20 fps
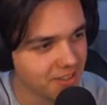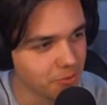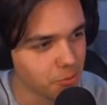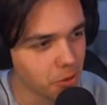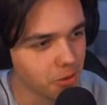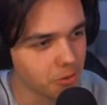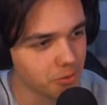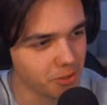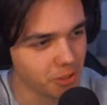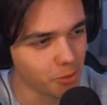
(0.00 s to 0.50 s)

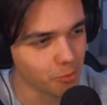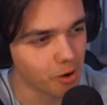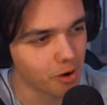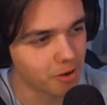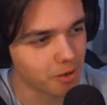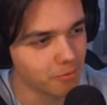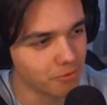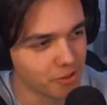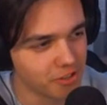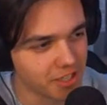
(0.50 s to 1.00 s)
Well, you're
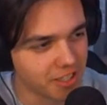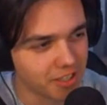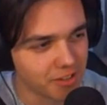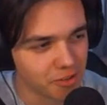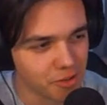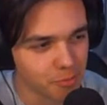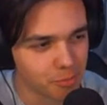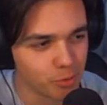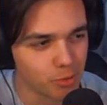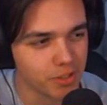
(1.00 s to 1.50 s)
welcome for taking you
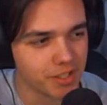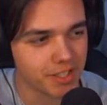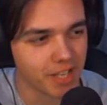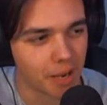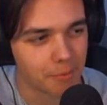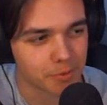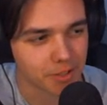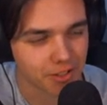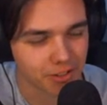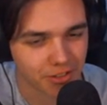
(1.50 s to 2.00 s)
to the booty,
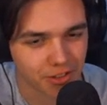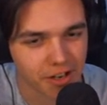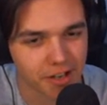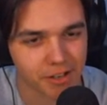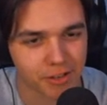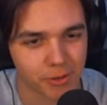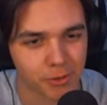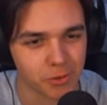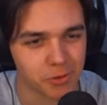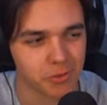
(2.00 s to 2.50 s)
Captain.
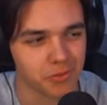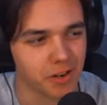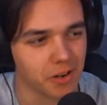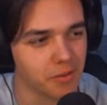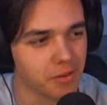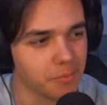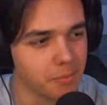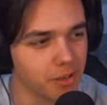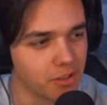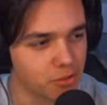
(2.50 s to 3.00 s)
Thank you
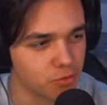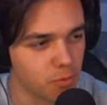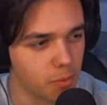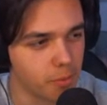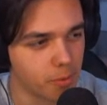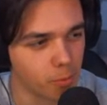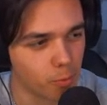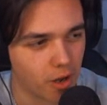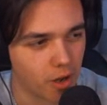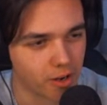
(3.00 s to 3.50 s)
very much.
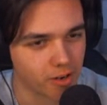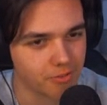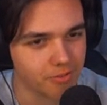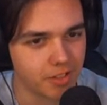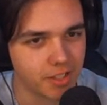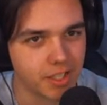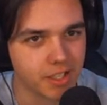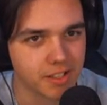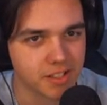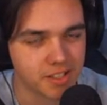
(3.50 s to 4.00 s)
Remember Water
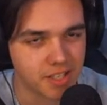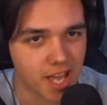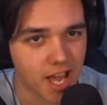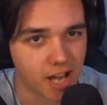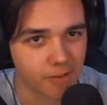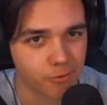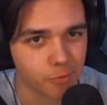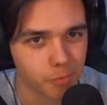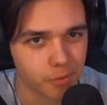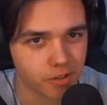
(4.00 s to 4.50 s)
Phoenix?
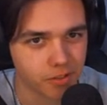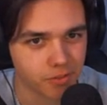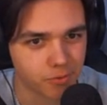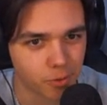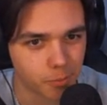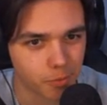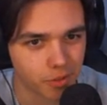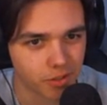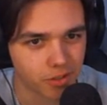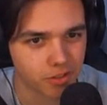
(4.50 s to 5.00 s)
Yeah, from the
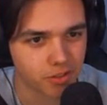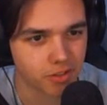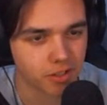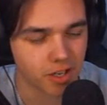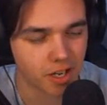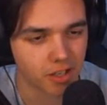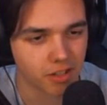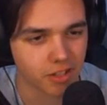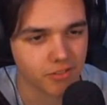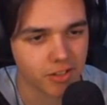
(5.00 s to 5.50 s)
from the,
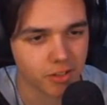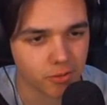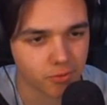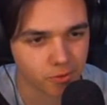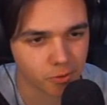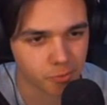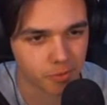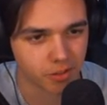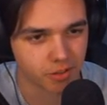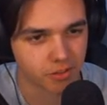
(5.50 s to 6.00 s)
the elevator
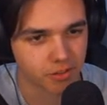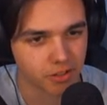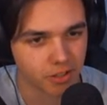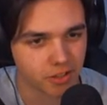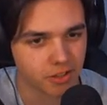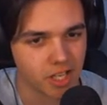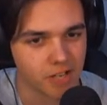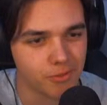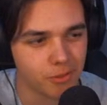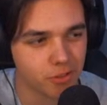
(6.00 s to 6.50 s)
from the,
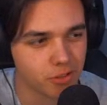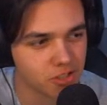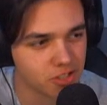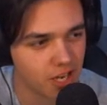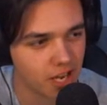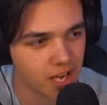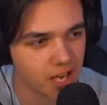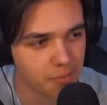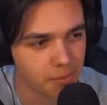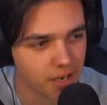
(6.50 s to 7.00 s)
the levels
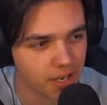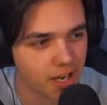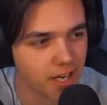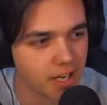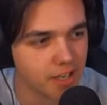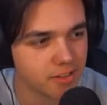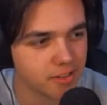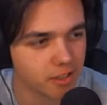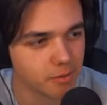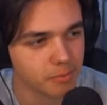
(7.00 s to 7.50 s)
game. I
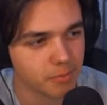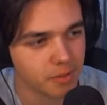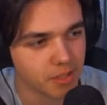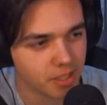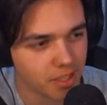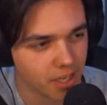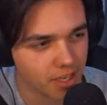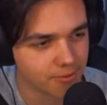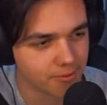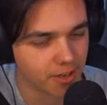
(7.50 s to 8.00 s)
hate that.
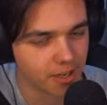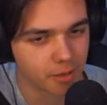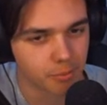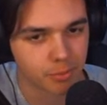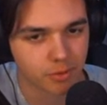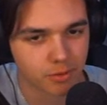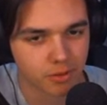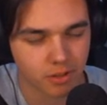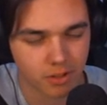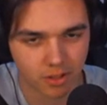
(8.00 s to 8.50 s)
Hey Vamp.
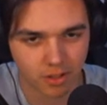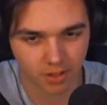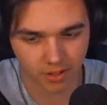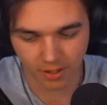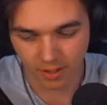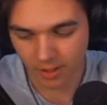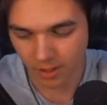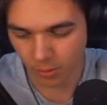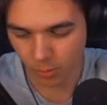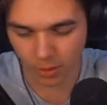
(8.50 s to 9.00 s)

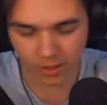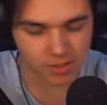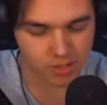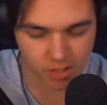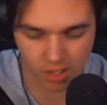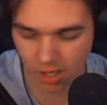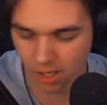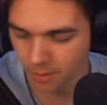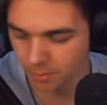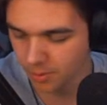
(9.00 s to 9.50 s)

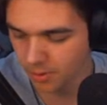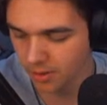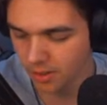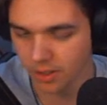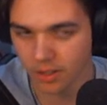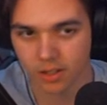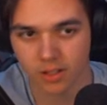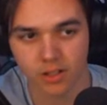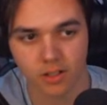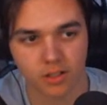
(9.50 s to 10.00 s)
What's up?
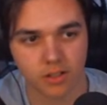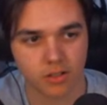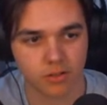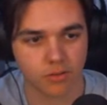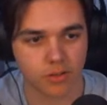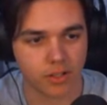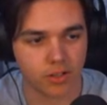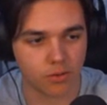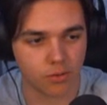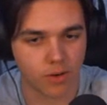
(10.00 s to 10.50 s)

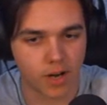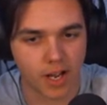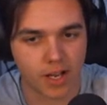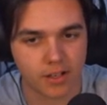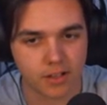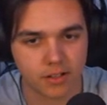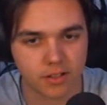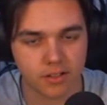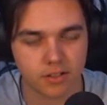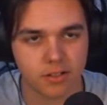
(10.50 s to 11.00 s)
Regret
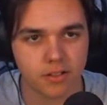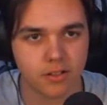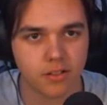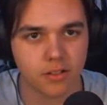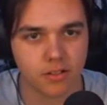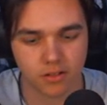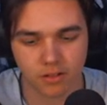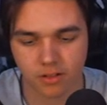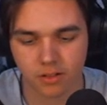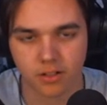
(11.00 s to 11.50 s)

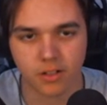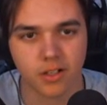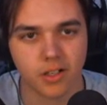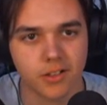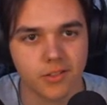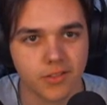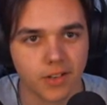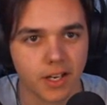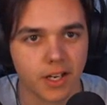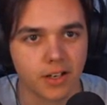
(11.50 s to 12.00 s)

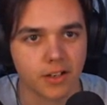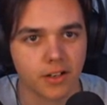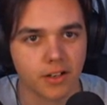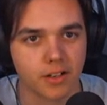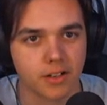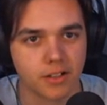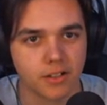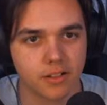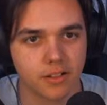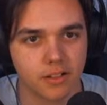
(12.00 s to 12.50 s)

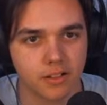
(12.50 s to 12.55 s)
Evader.